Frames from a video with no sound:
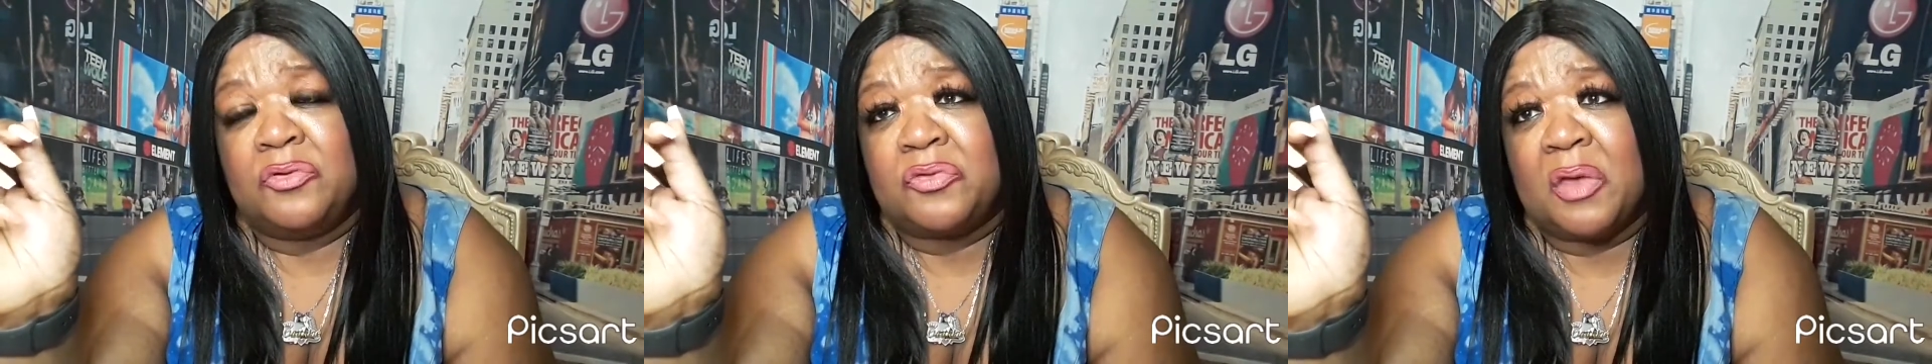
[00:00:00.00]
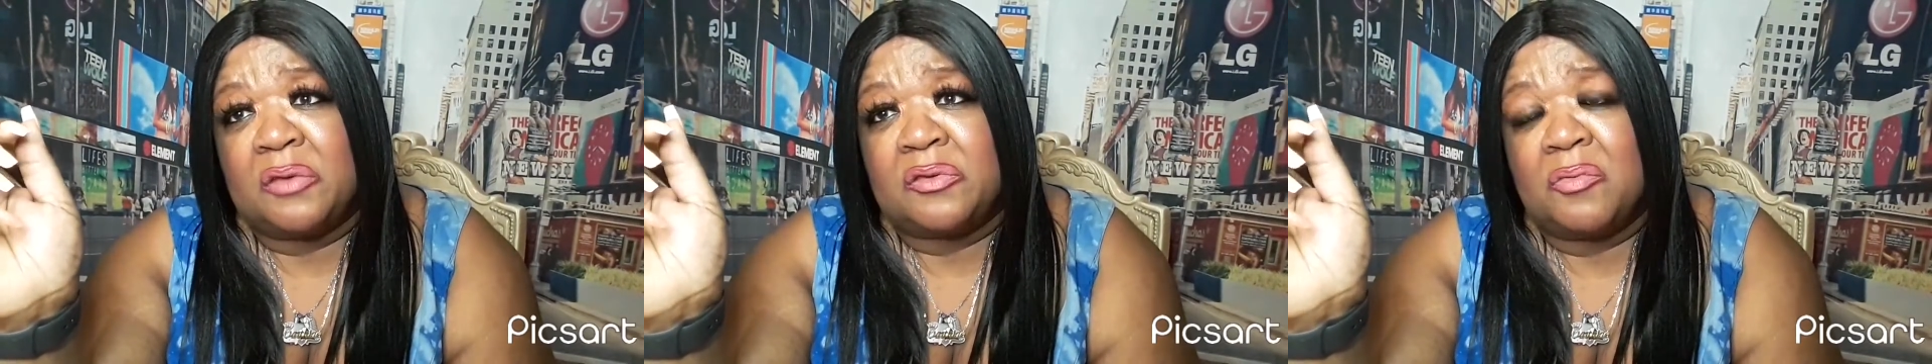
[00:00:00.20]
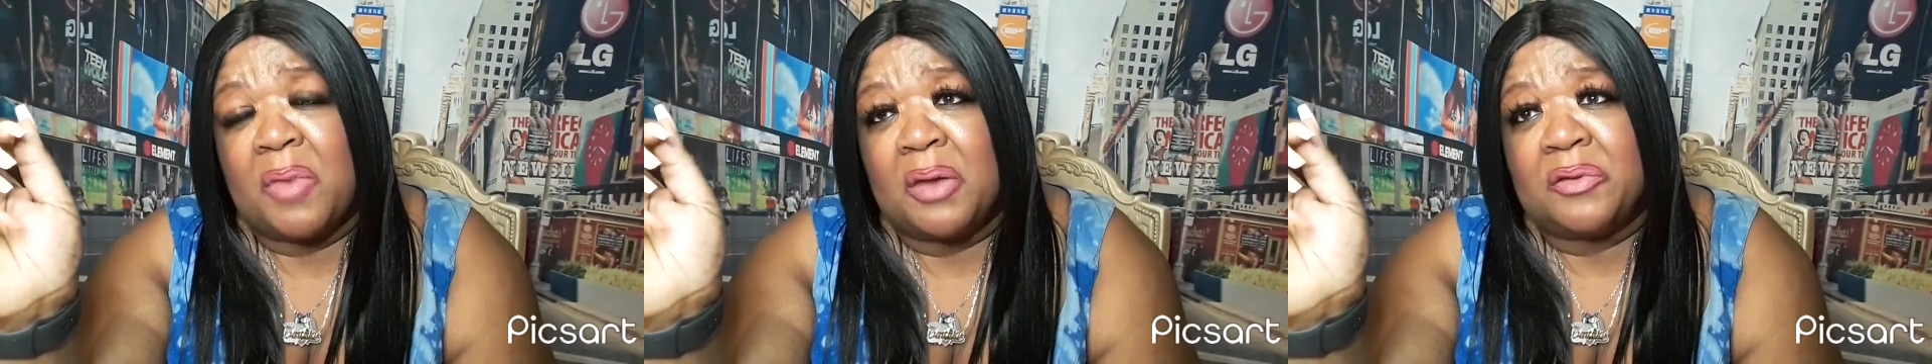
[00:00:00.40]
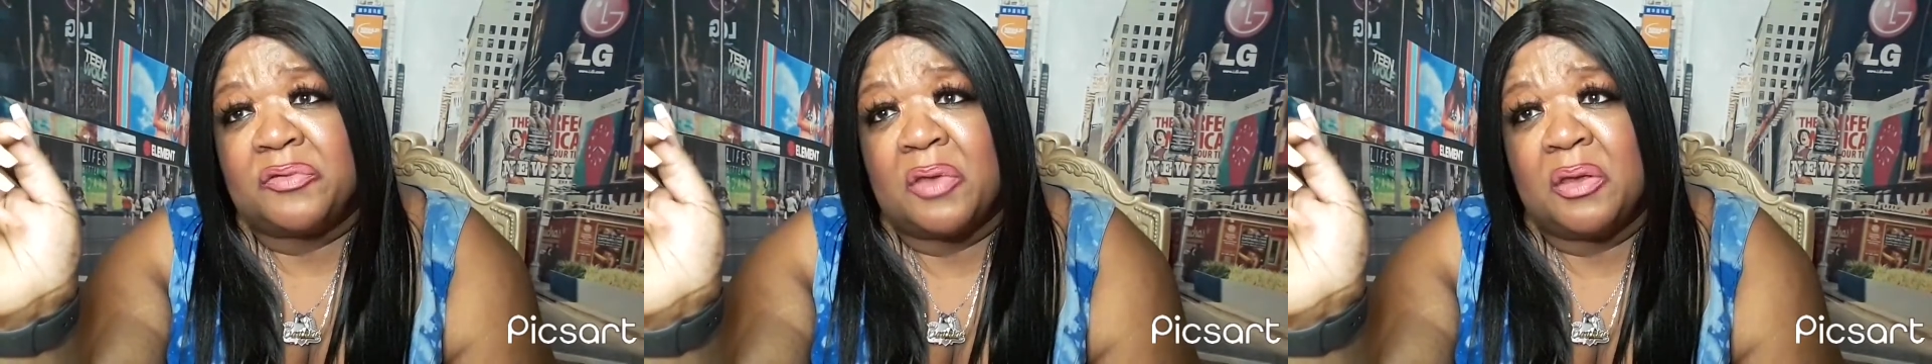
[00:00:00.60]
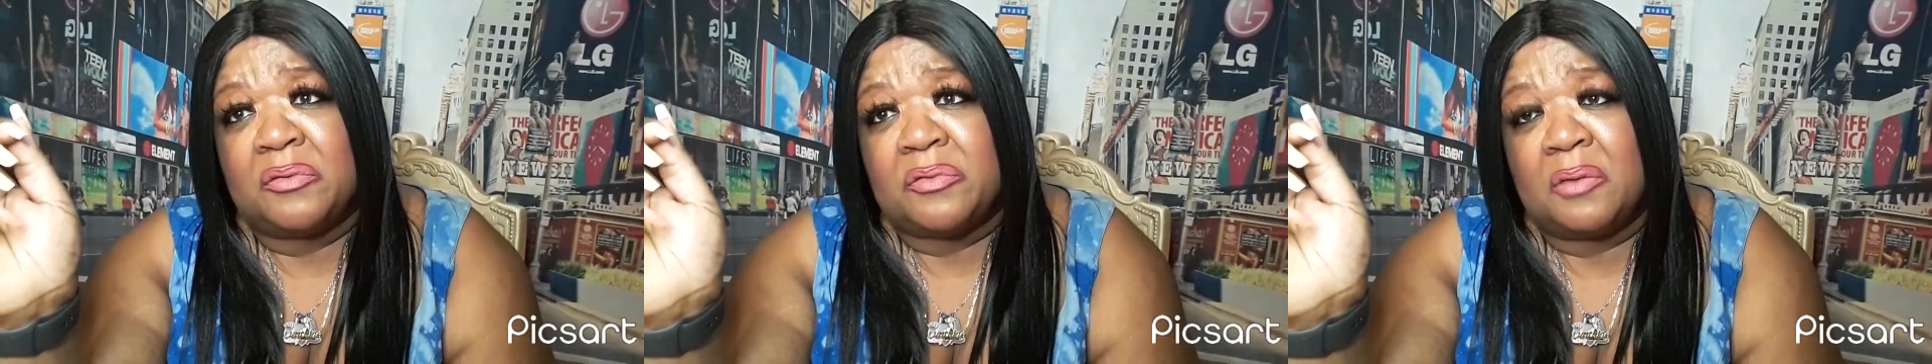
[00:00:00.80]
you think somebody's
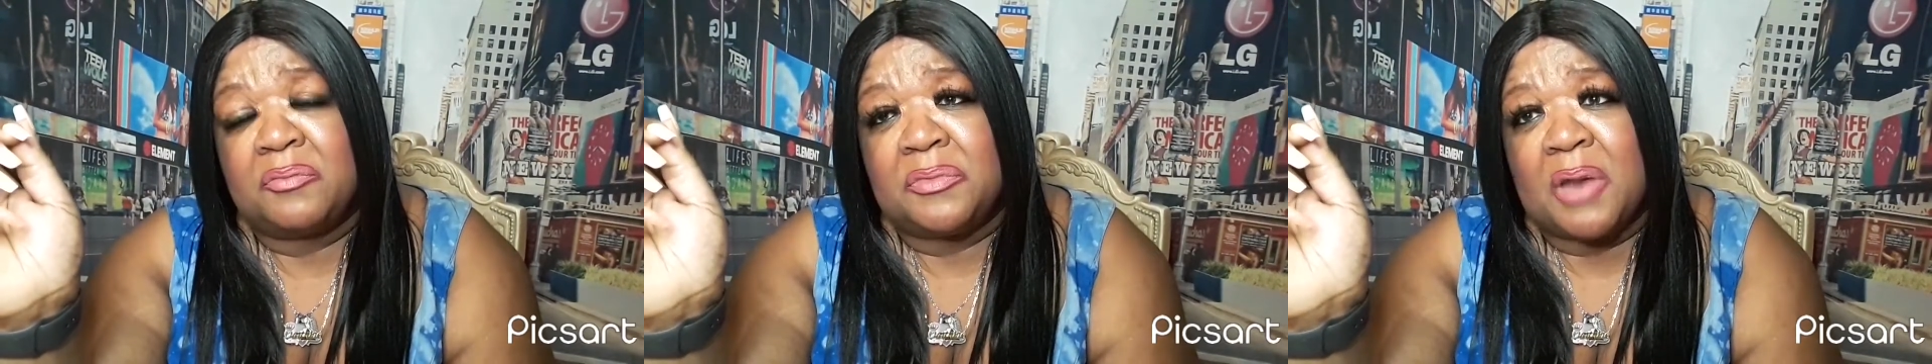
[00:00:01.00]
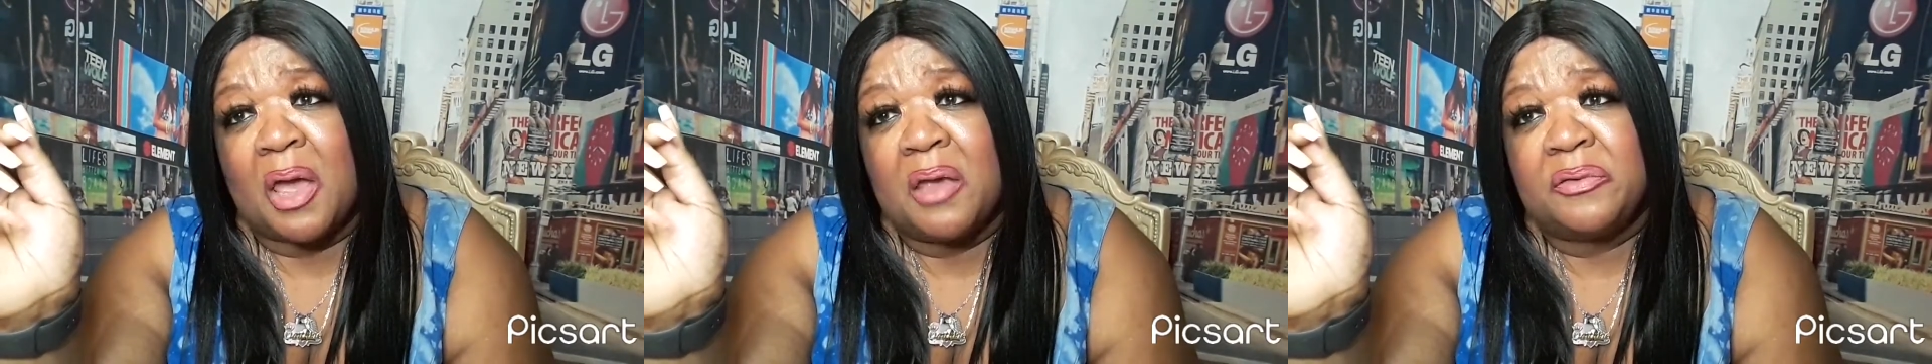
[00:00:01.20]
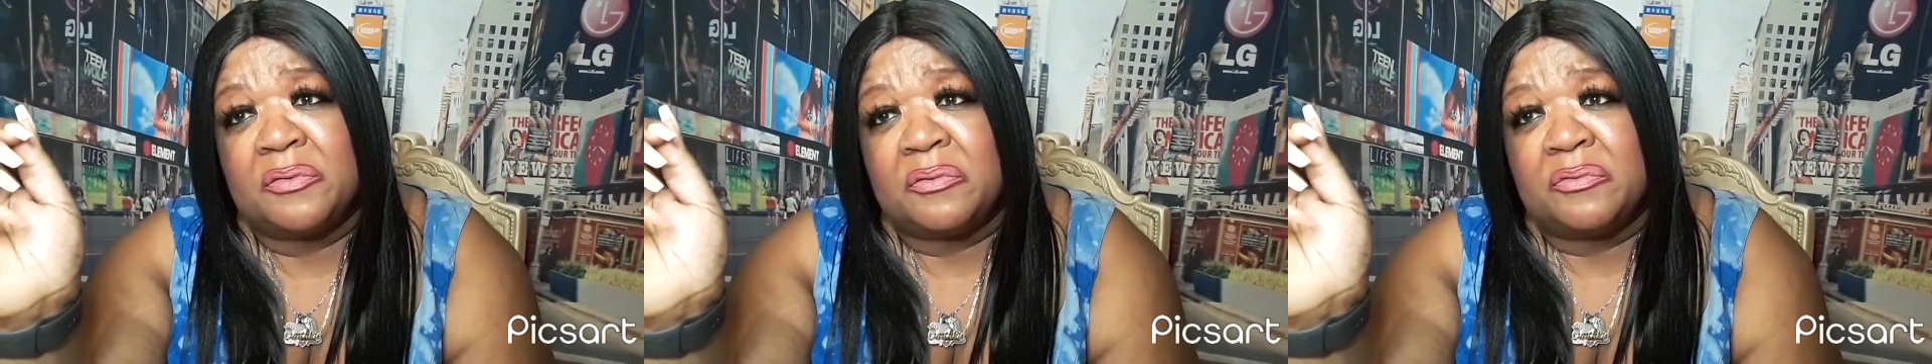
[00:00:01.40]
saying something nice